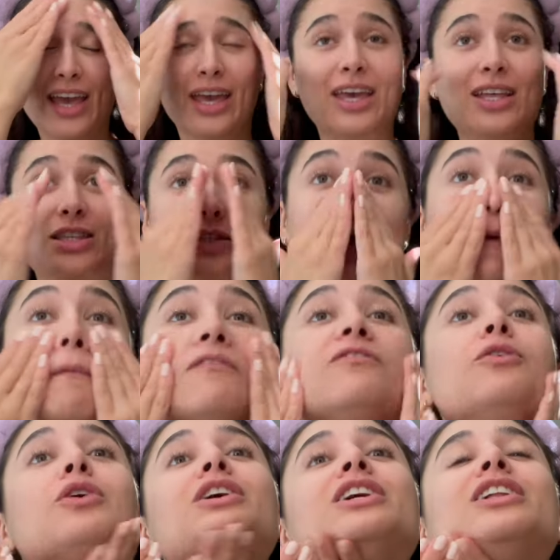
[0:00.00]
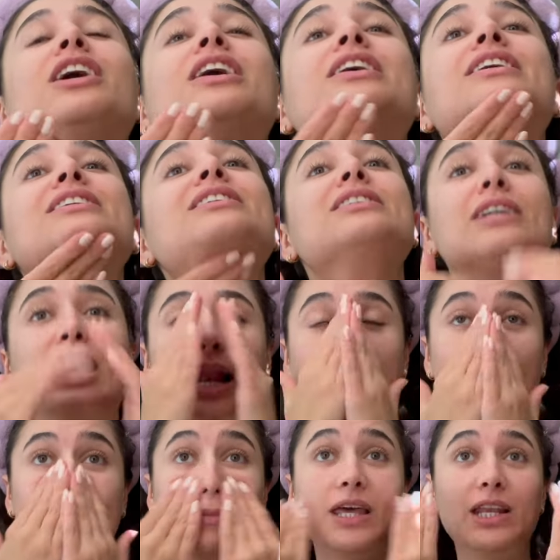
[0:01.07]
it's four o'clock, and
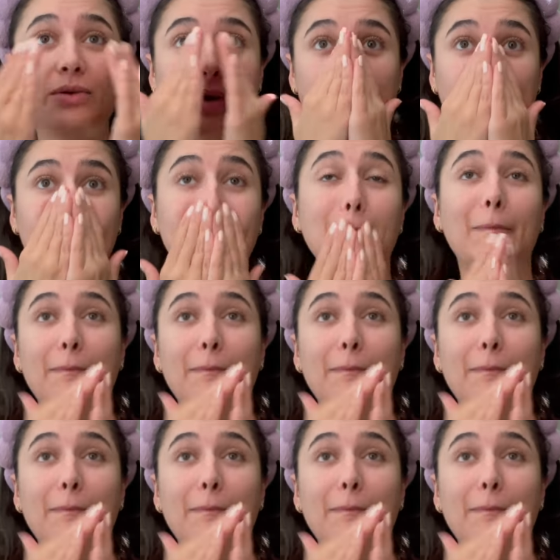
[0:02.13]
I'm getting ready